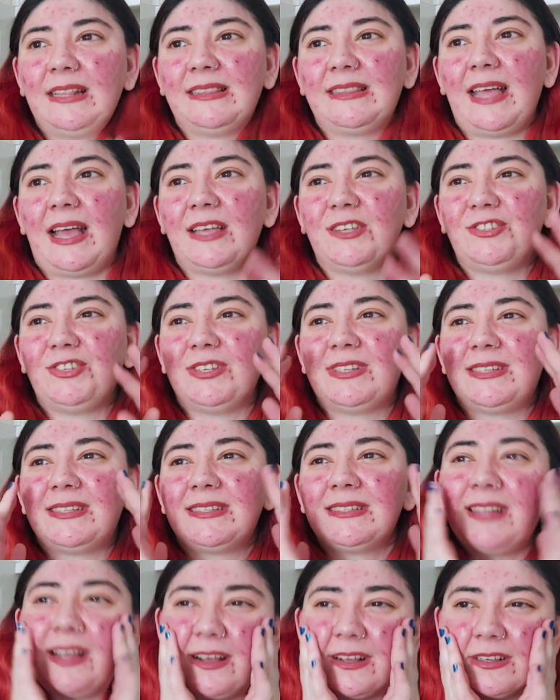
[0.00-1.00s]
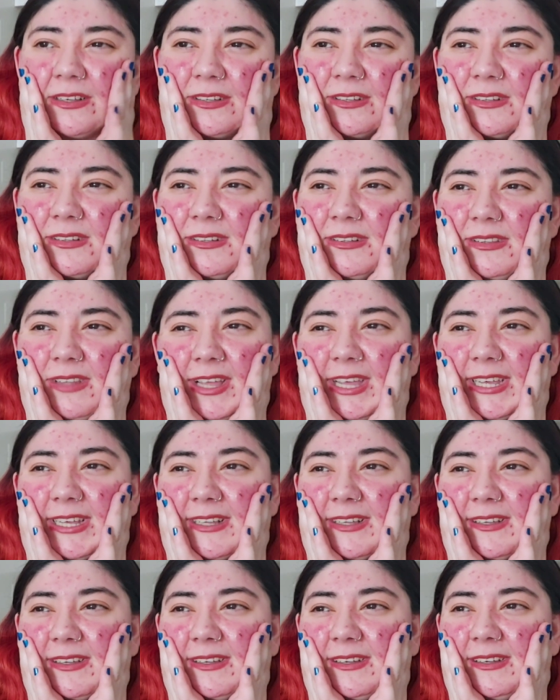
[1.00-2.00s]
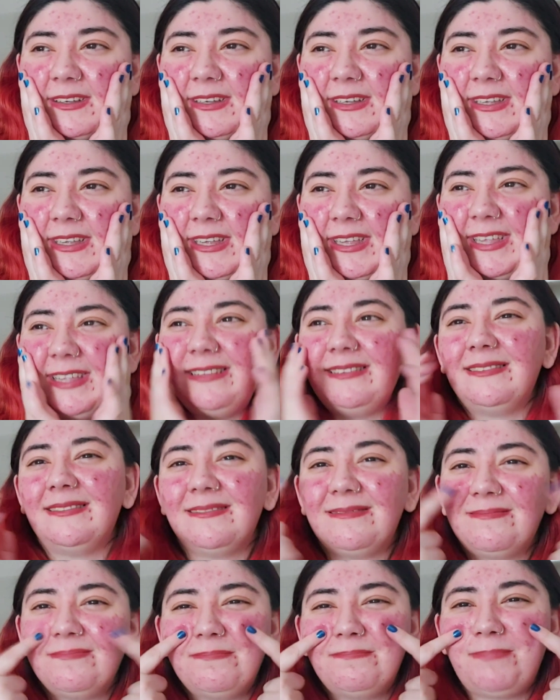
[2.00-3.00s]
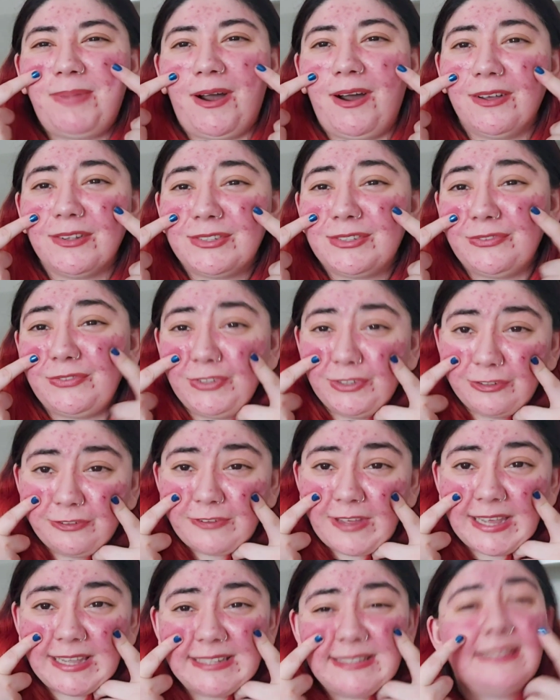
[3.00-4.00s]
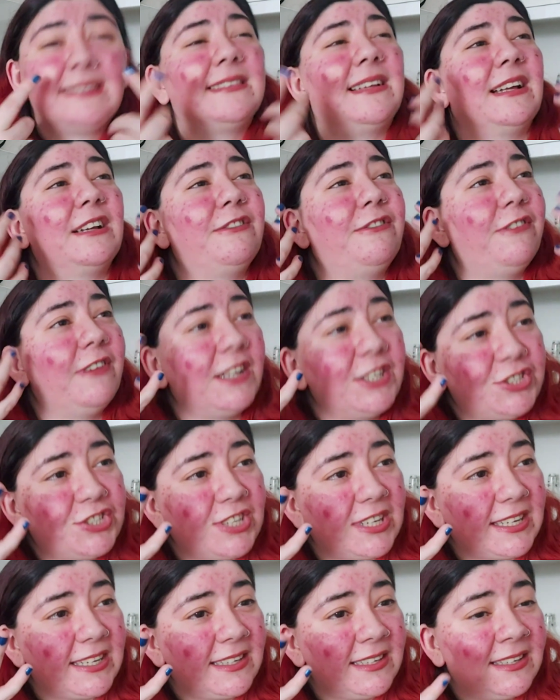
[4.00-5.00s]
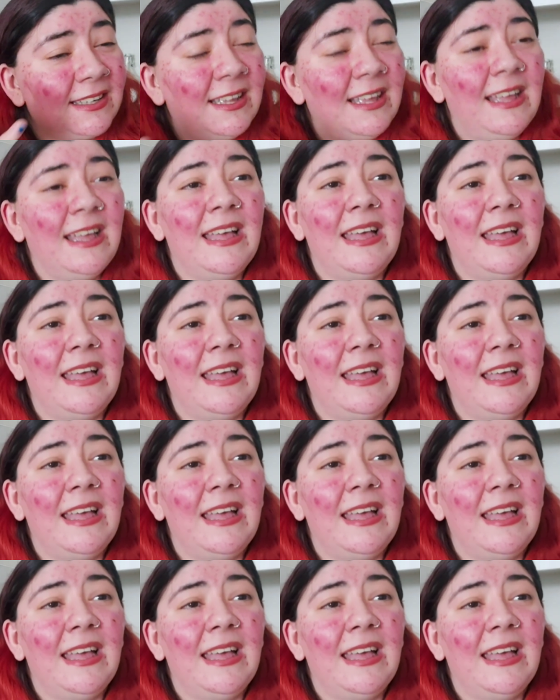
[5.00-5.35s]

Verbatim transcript: that's just stuck like in parts of your face. It's like flushing,